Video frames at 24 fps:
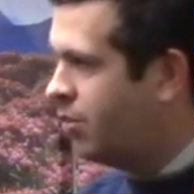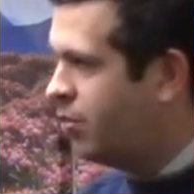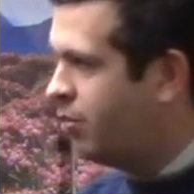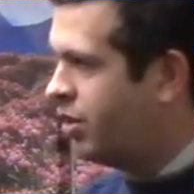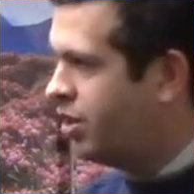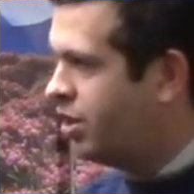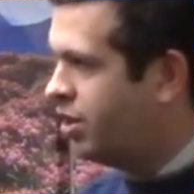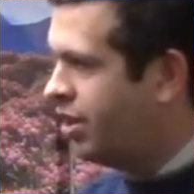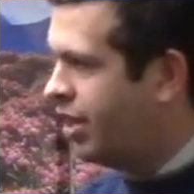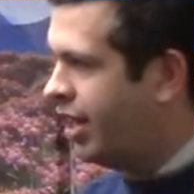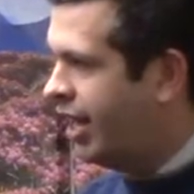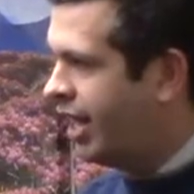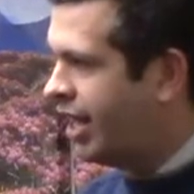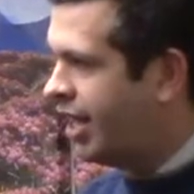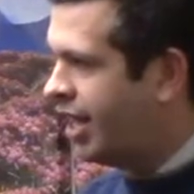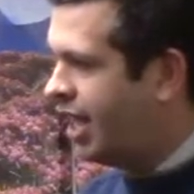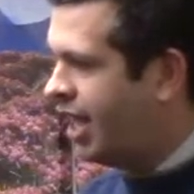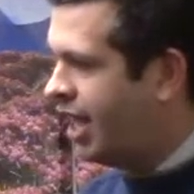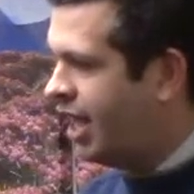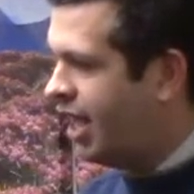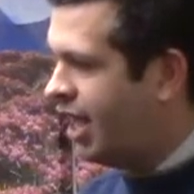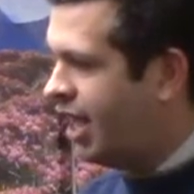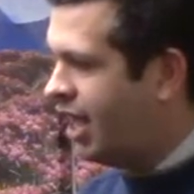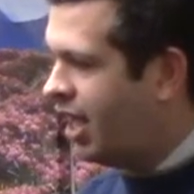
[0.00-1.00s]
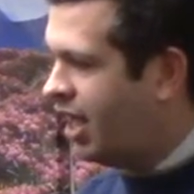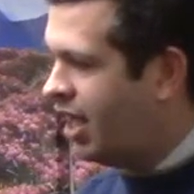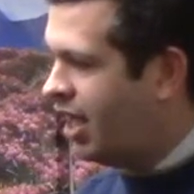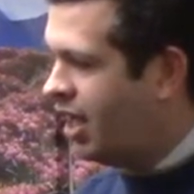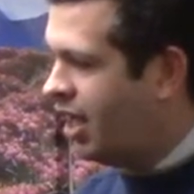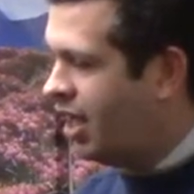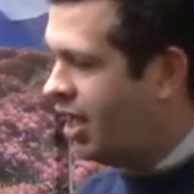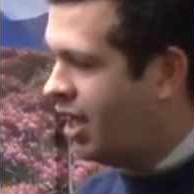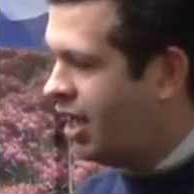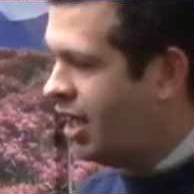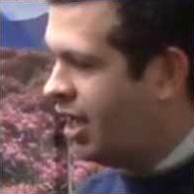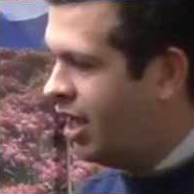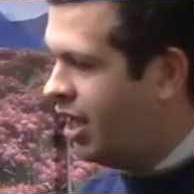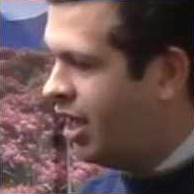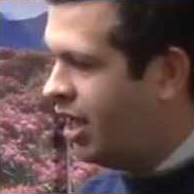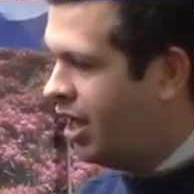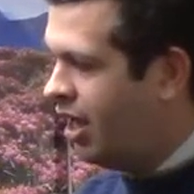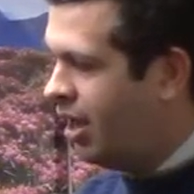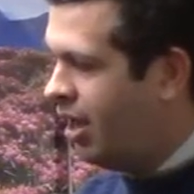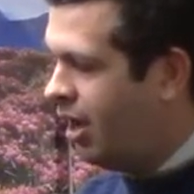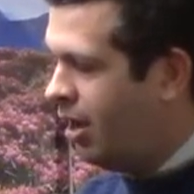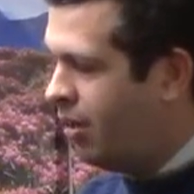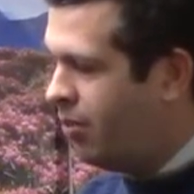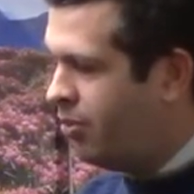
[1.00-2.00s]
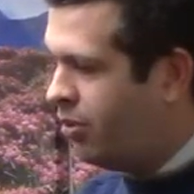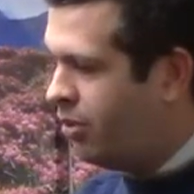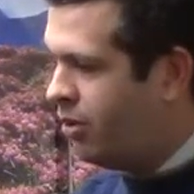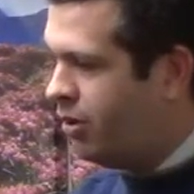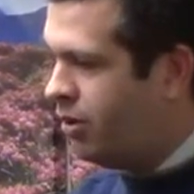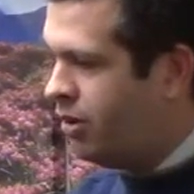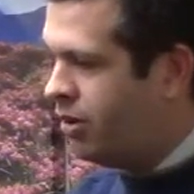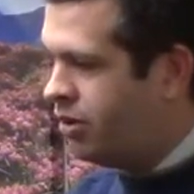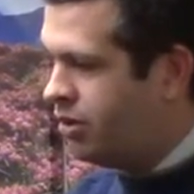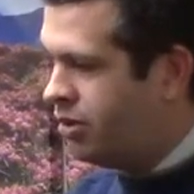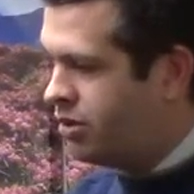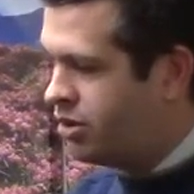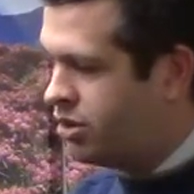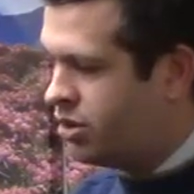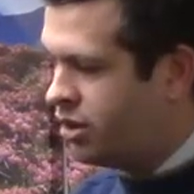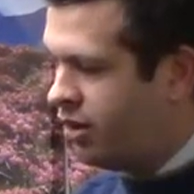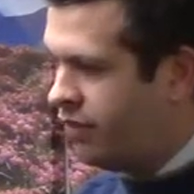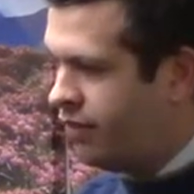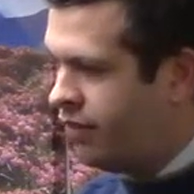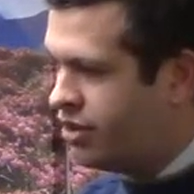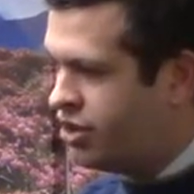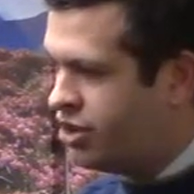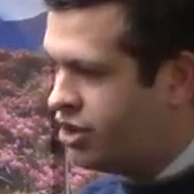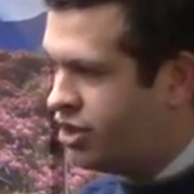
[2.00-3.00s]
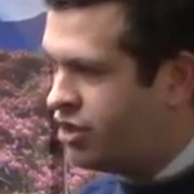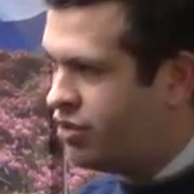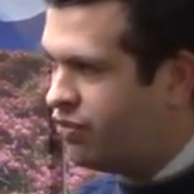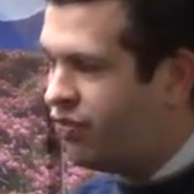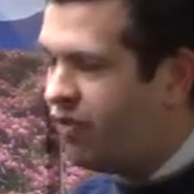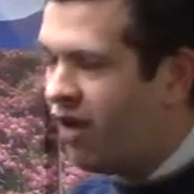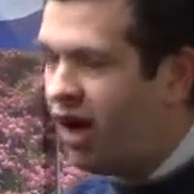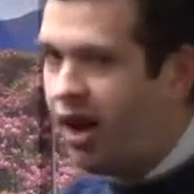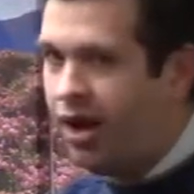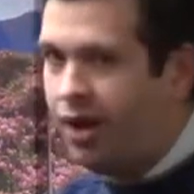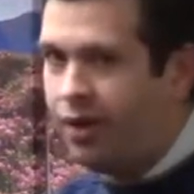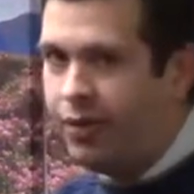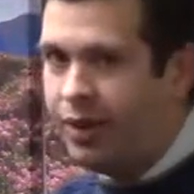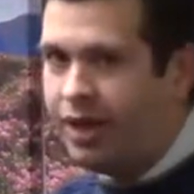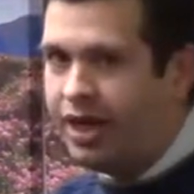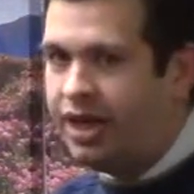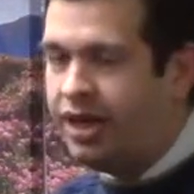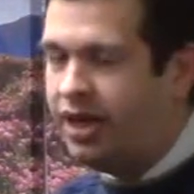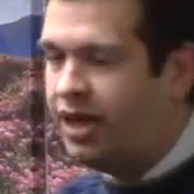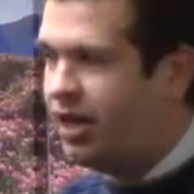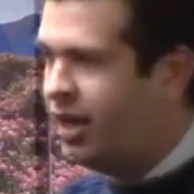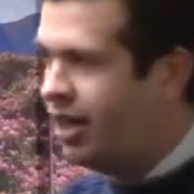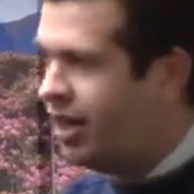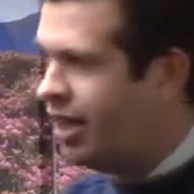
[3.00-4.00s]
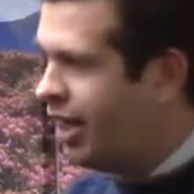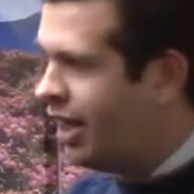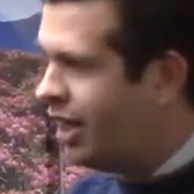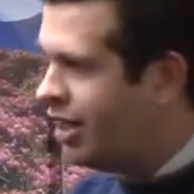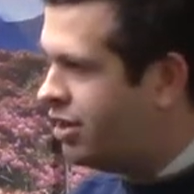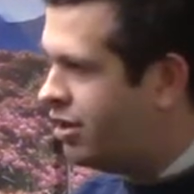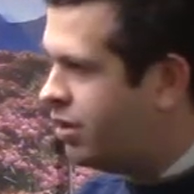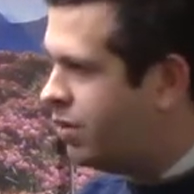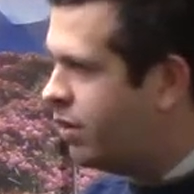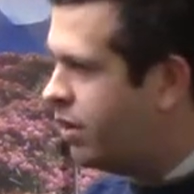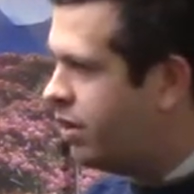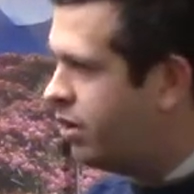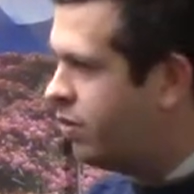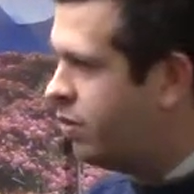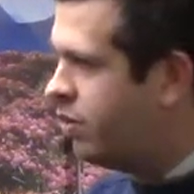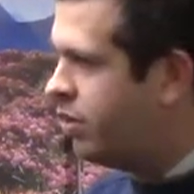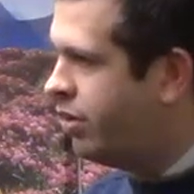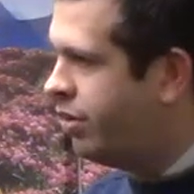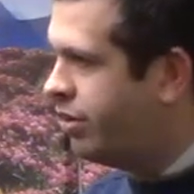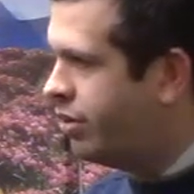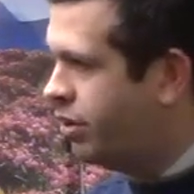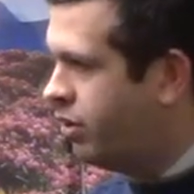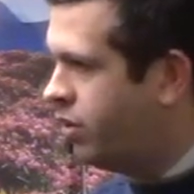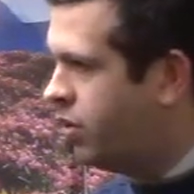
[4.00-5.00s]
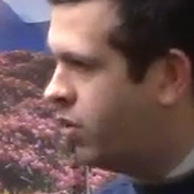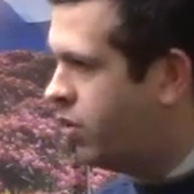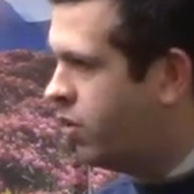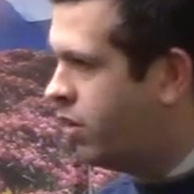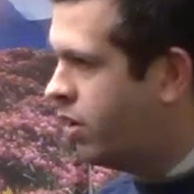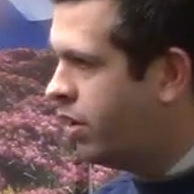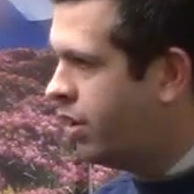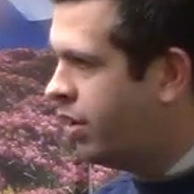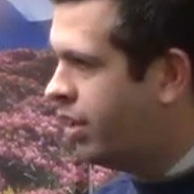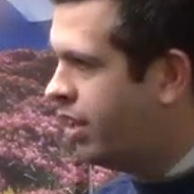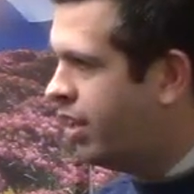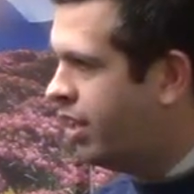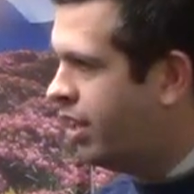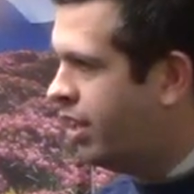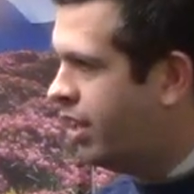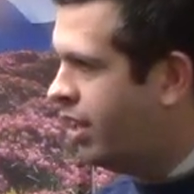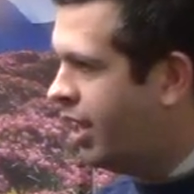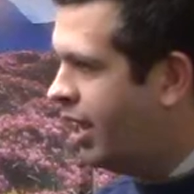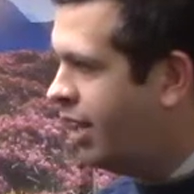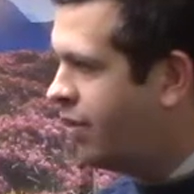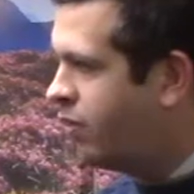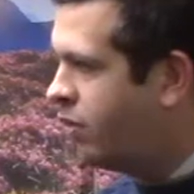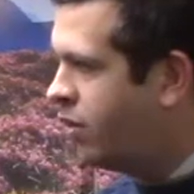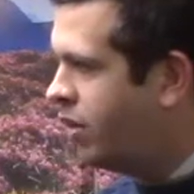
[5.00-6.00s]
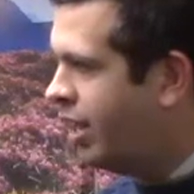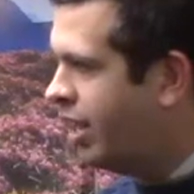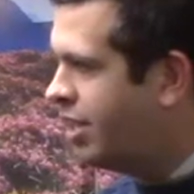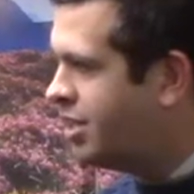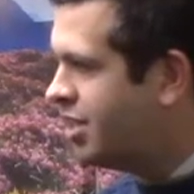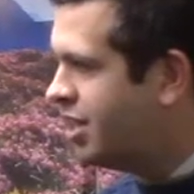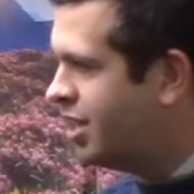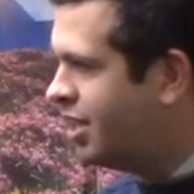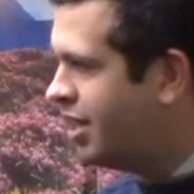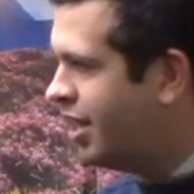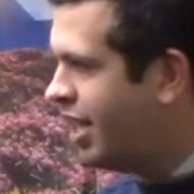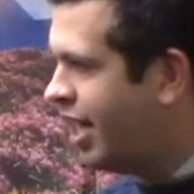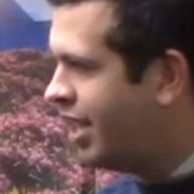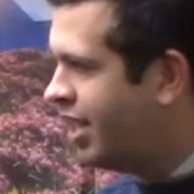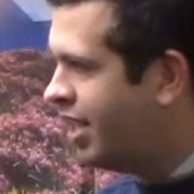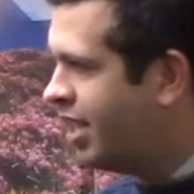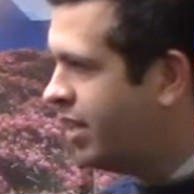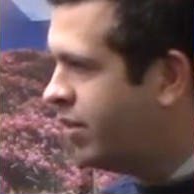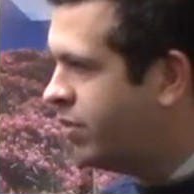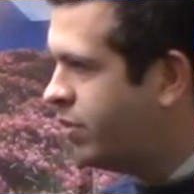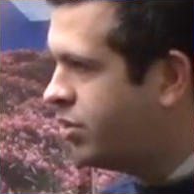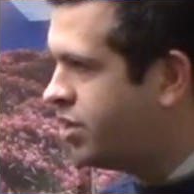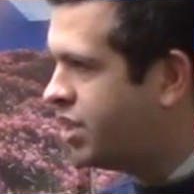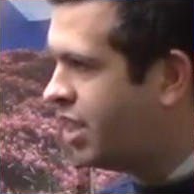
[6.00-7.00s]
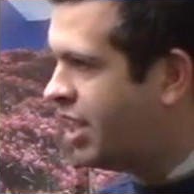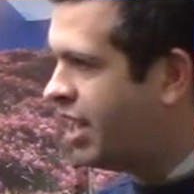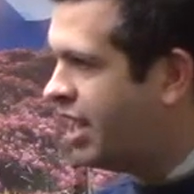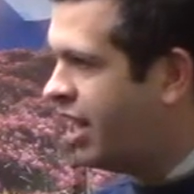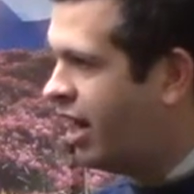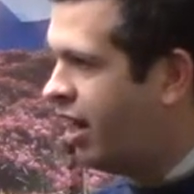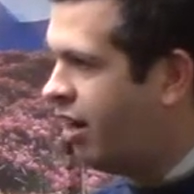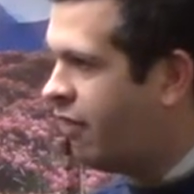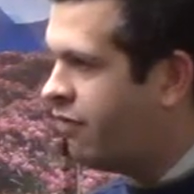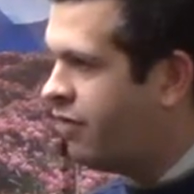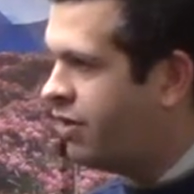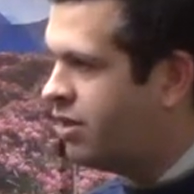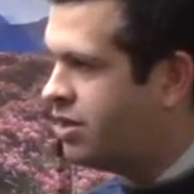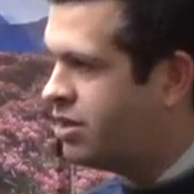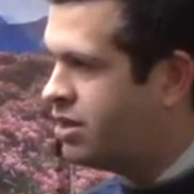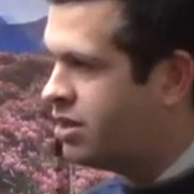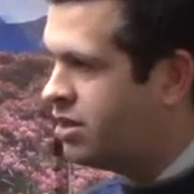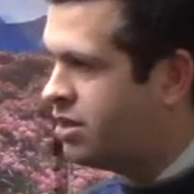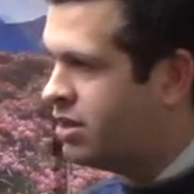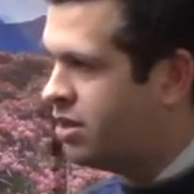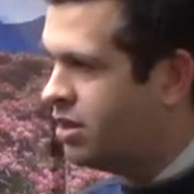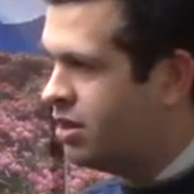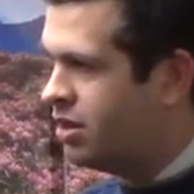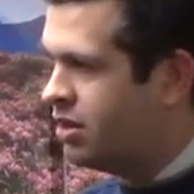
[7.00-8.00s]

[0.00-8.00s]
But like a humble servant just following and doing the will of the Lord and realizing that He will take care of us